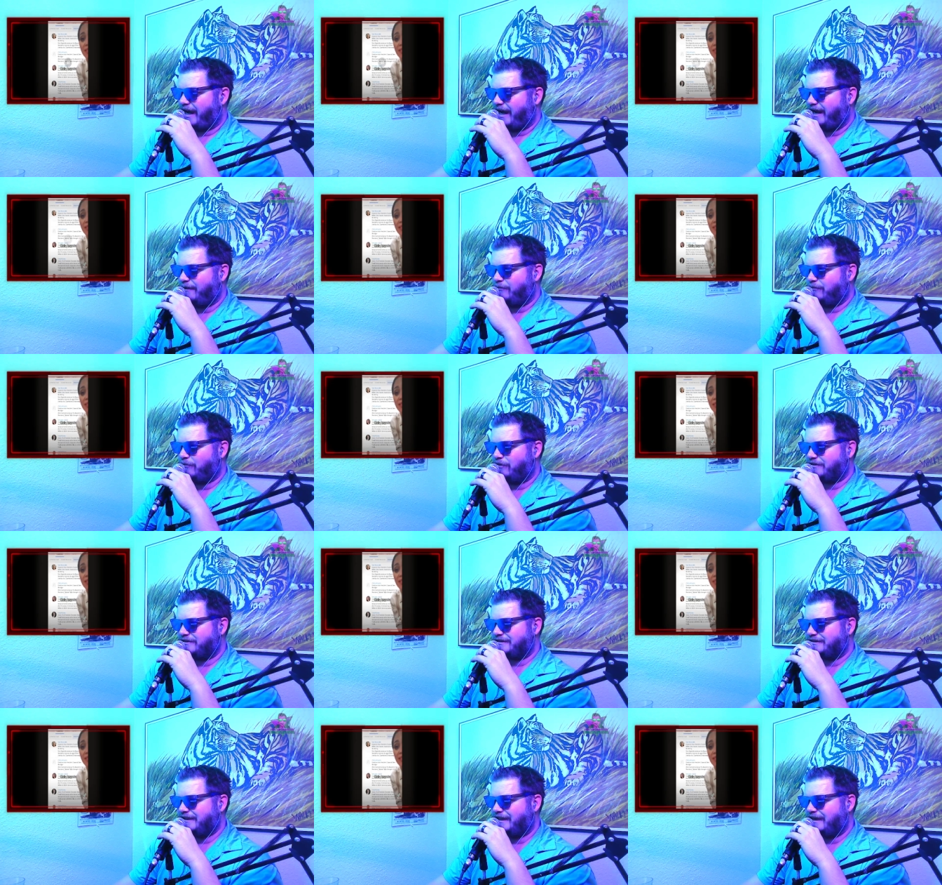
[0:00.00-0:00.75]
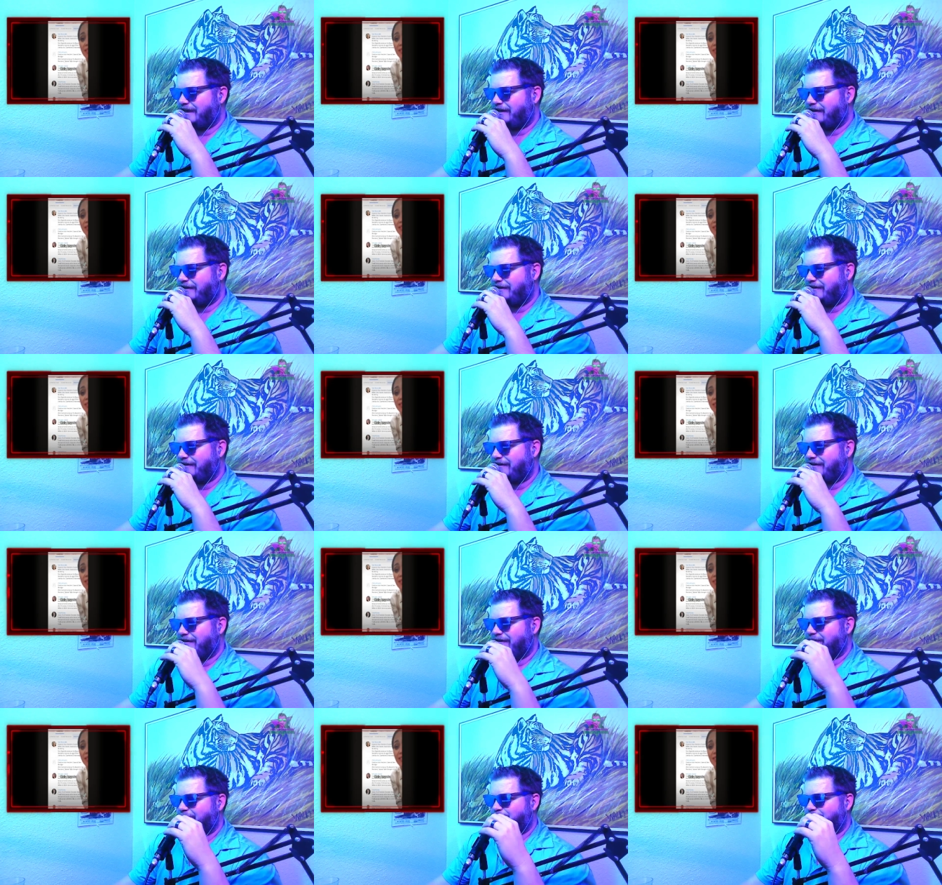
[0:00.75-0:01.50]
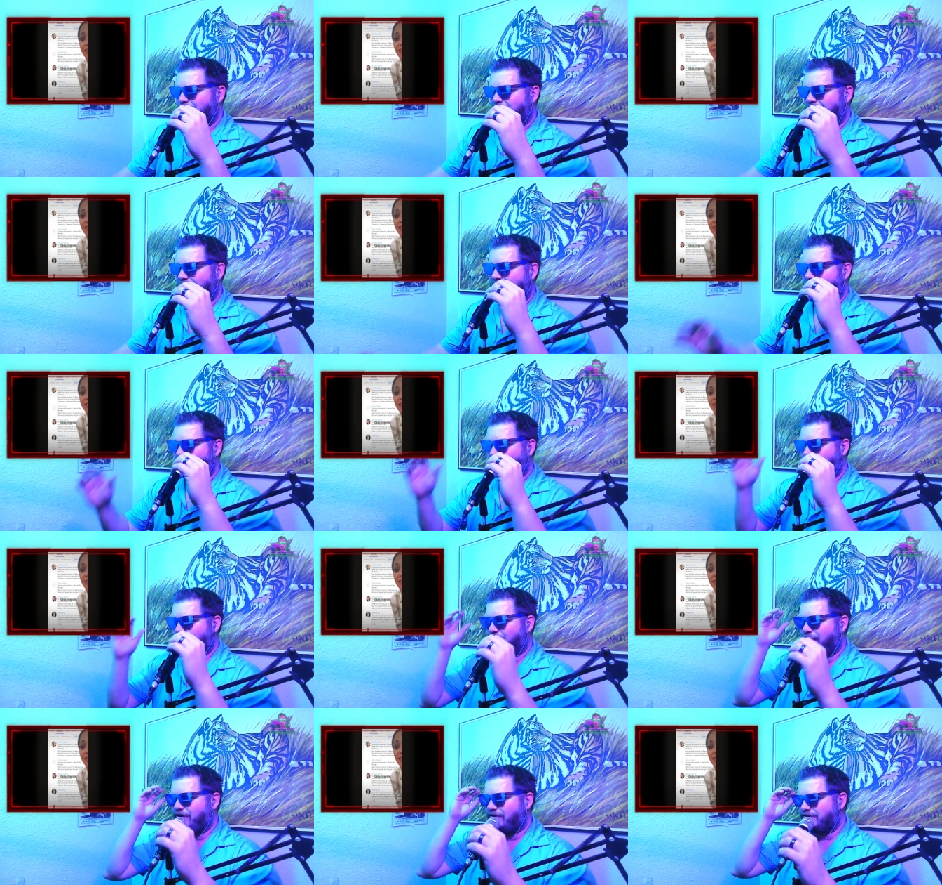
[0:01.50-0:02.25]
Pam works there?
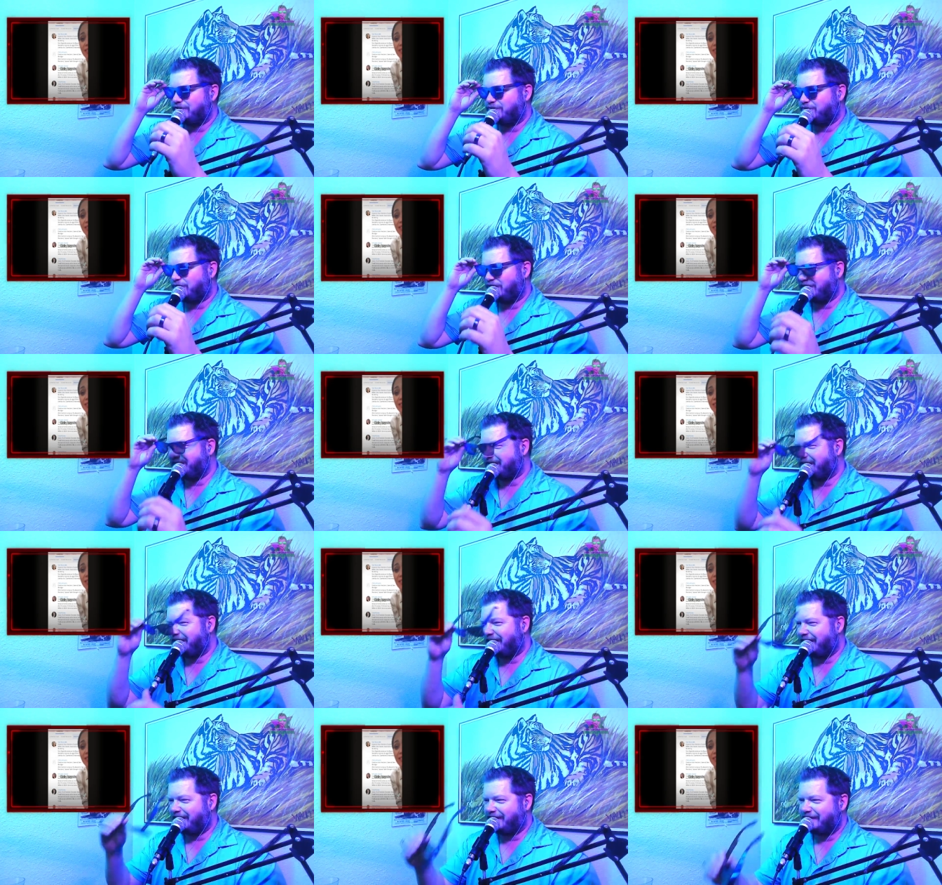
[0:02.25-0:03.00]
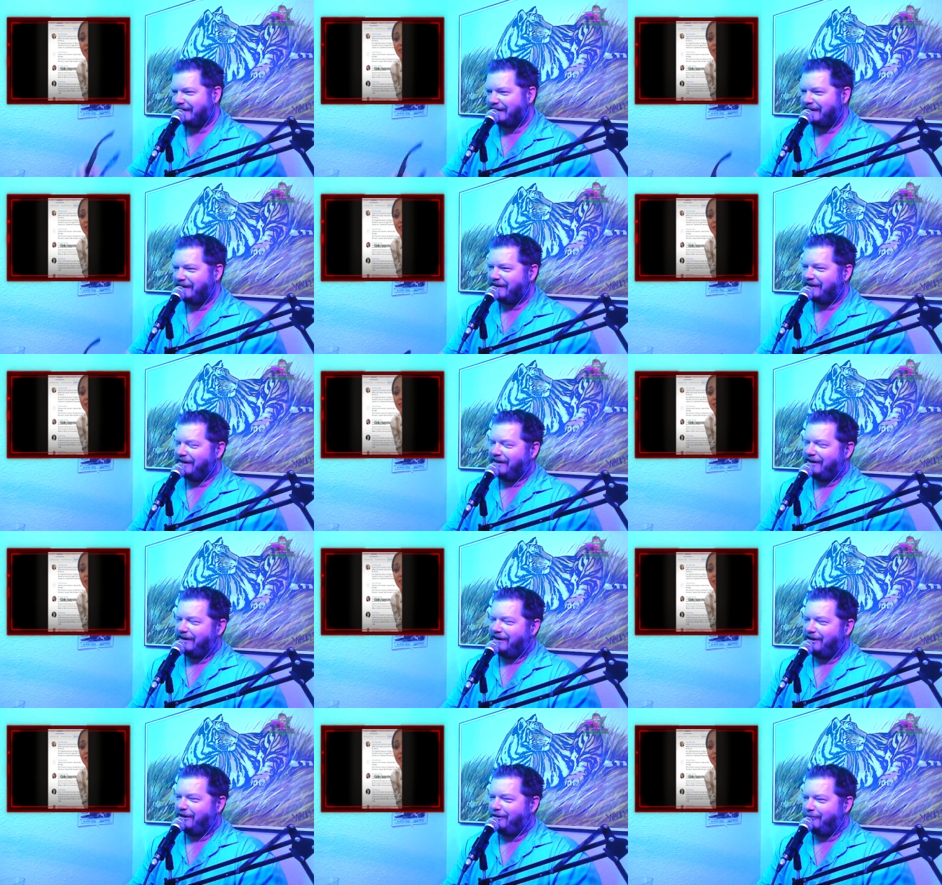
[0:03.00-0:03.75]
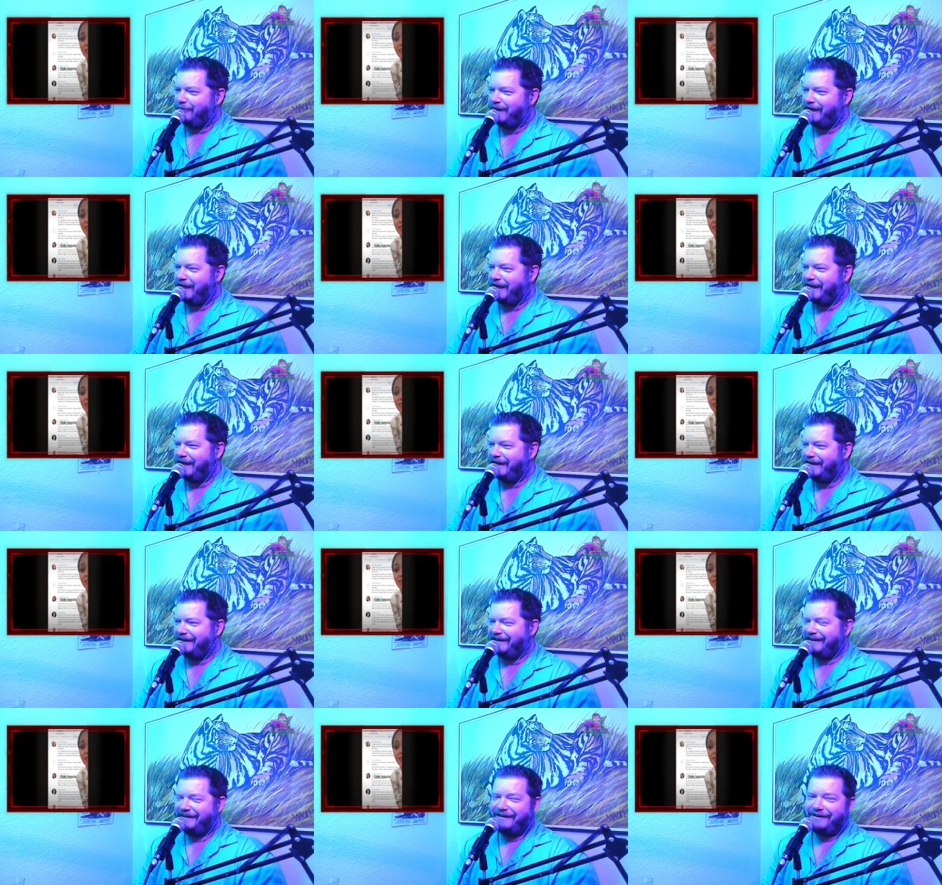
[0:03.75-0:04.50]
Pam Reynolds works there? Oh,
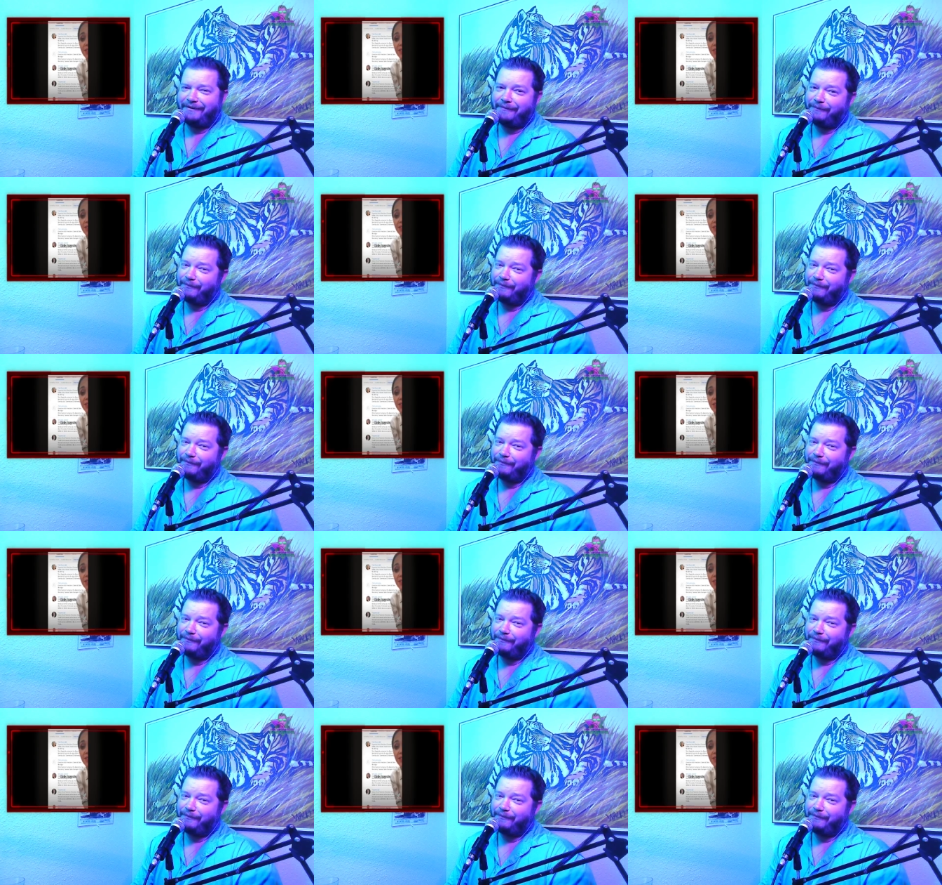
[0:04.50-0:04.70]
man.